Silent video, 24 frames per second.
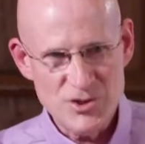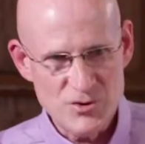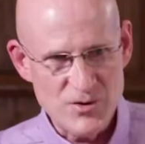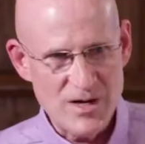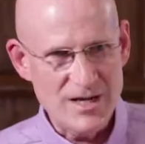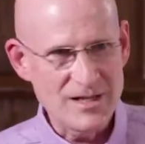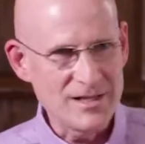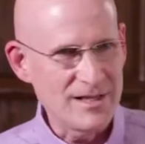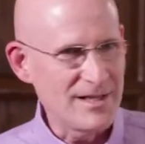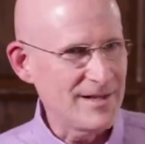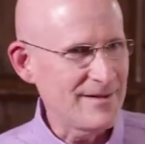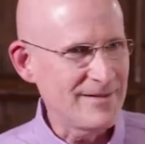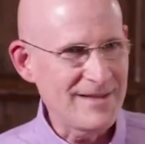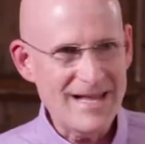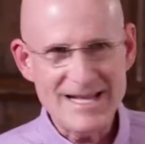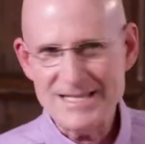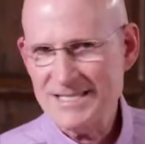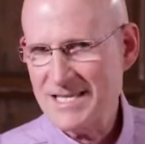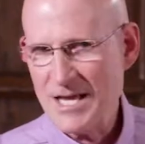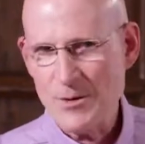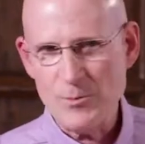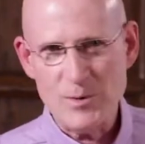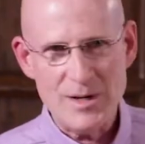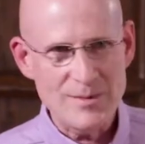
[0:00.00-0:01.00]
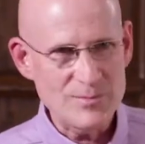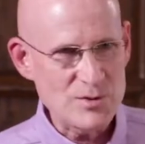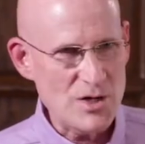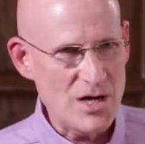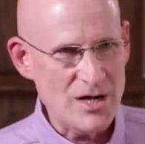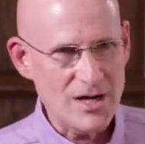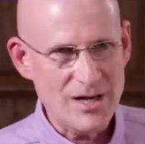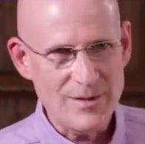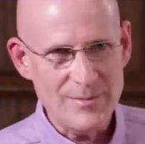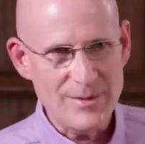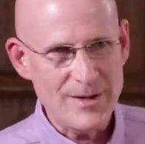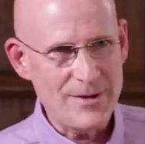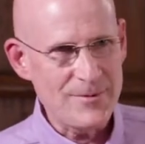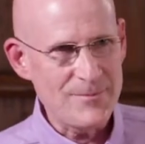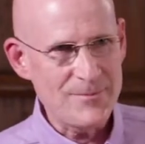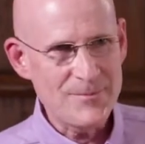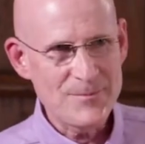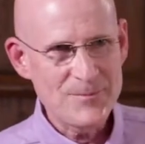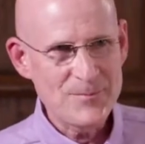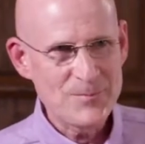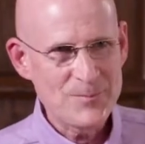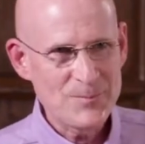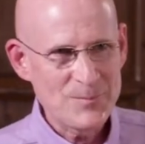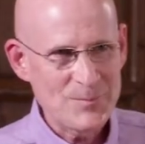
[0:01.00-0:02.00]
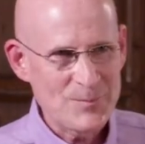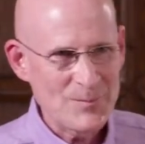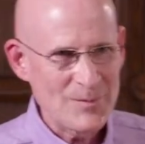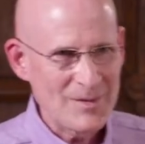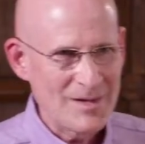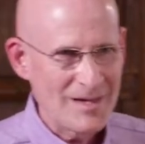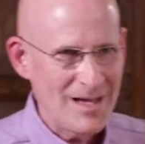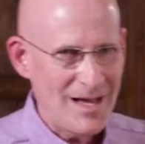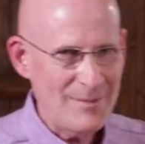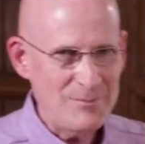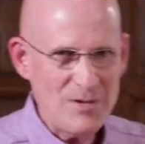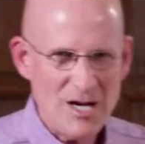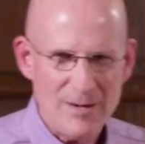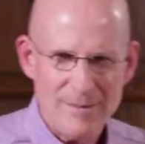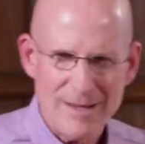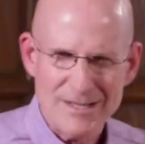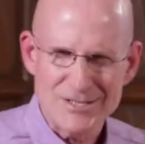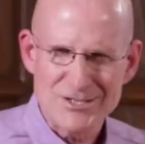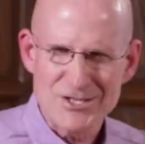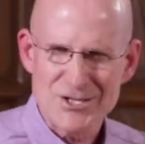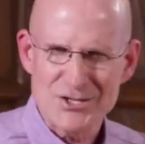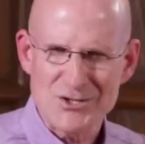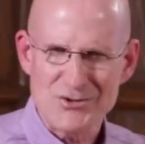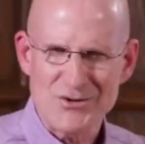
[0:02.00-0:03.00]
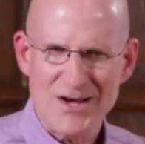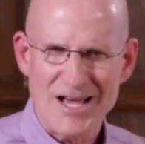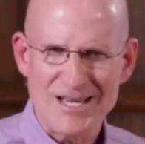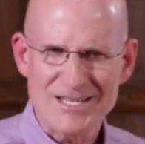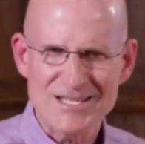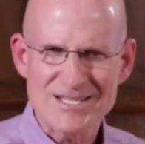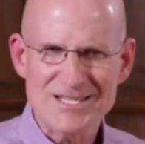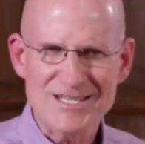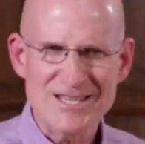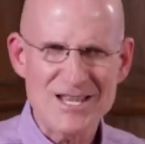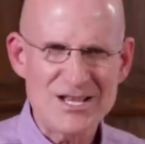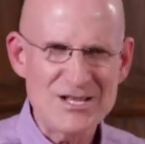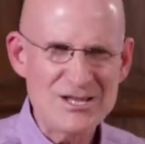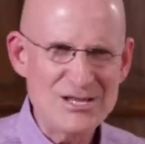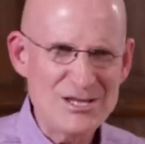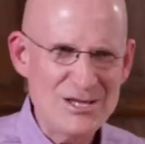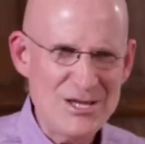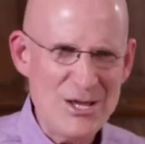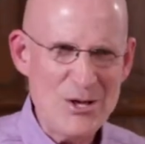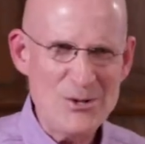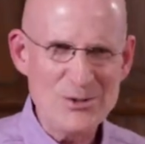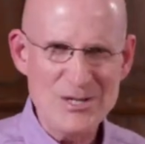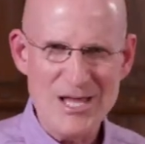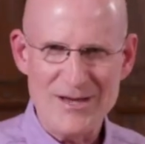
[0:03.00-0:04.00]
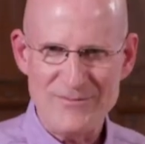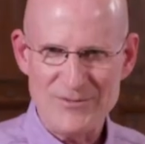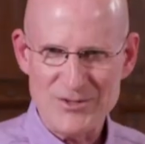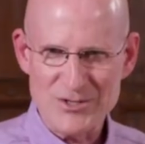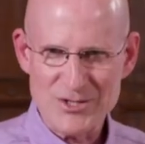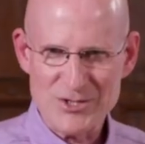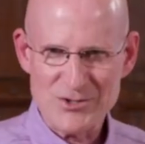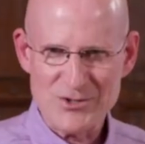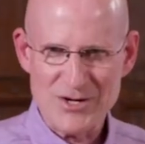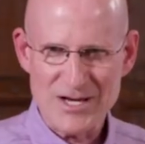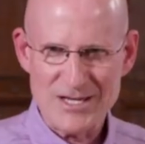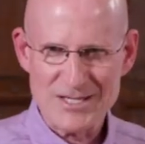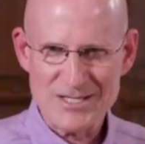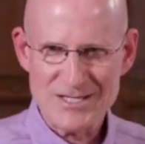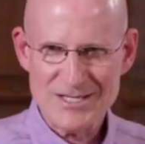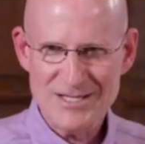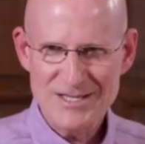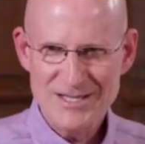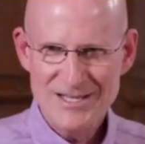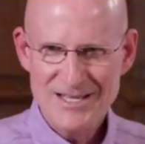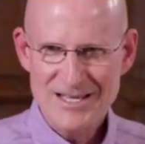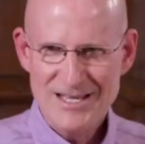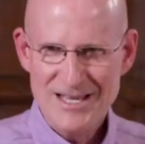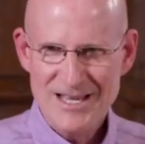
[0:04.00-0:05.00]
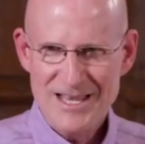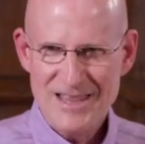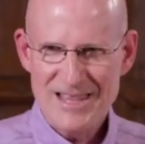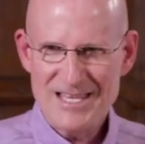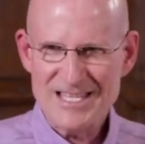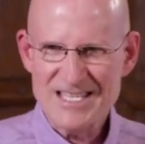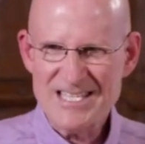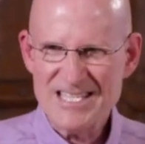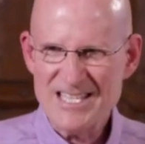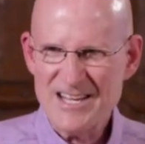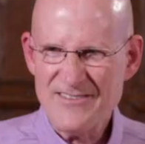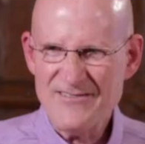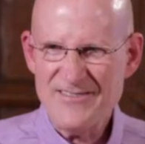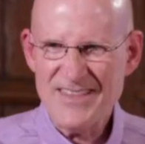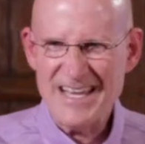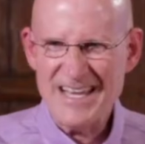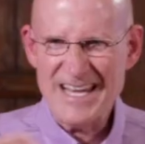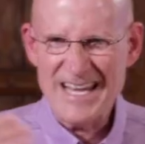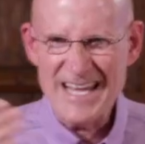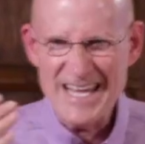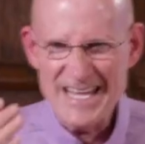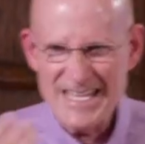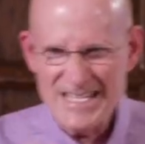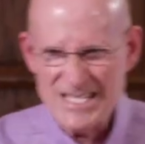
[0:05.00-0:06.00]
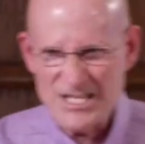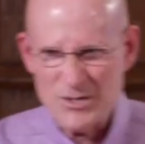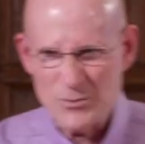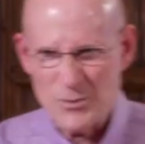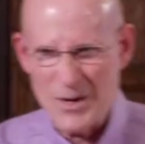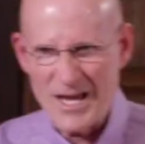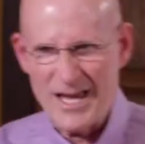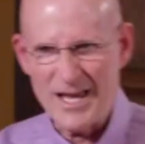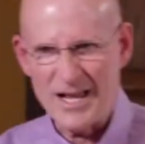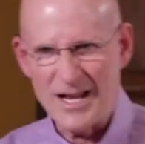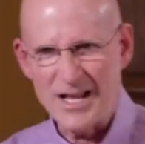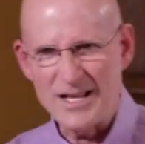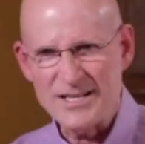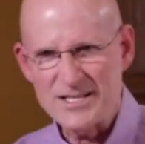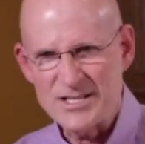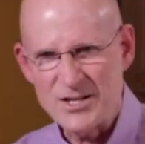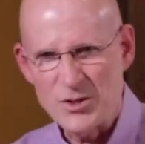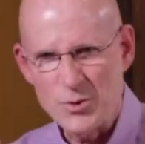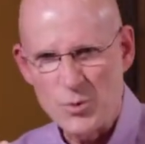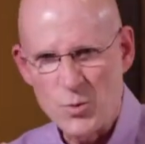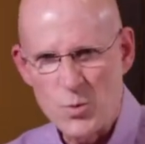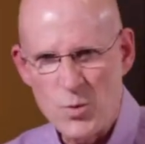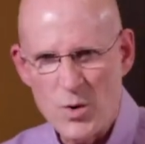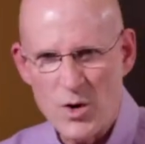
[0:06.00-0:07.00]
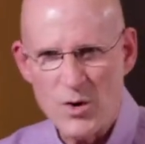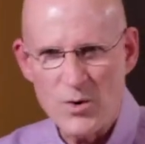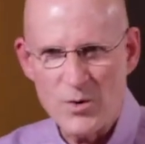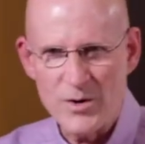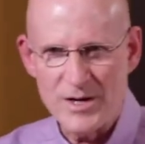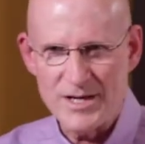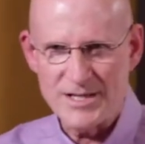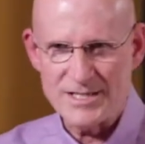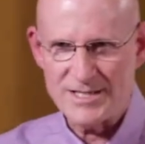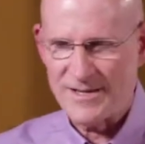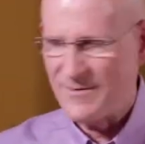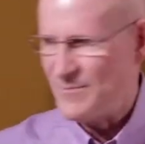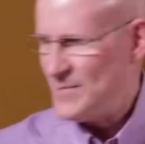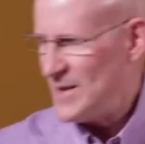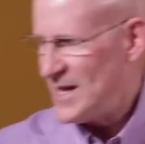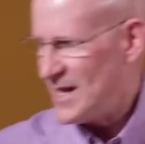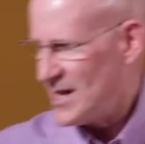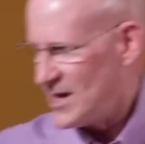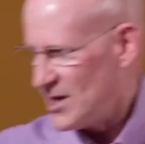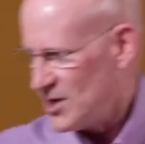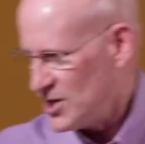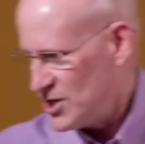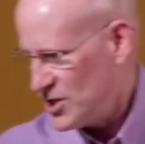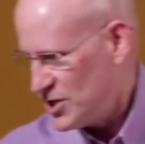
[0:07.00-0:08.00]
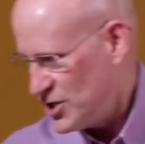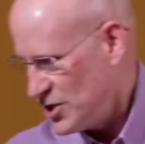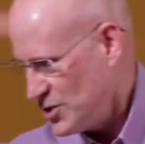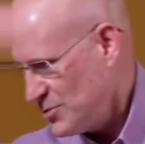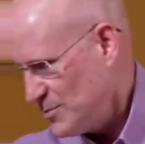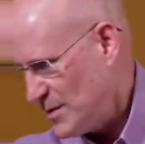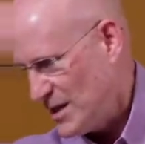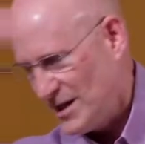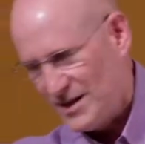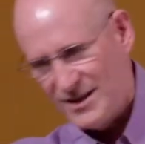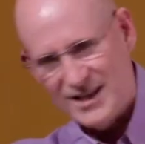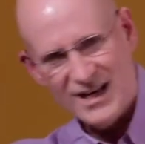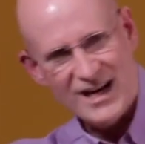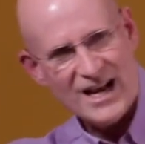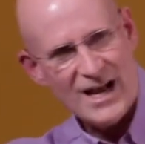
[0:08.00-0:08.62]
adrenaline. That's not what I'm talking about. I'm talking about stress, the low-level stress, the stuff that eats away at us, the worries of being a human, the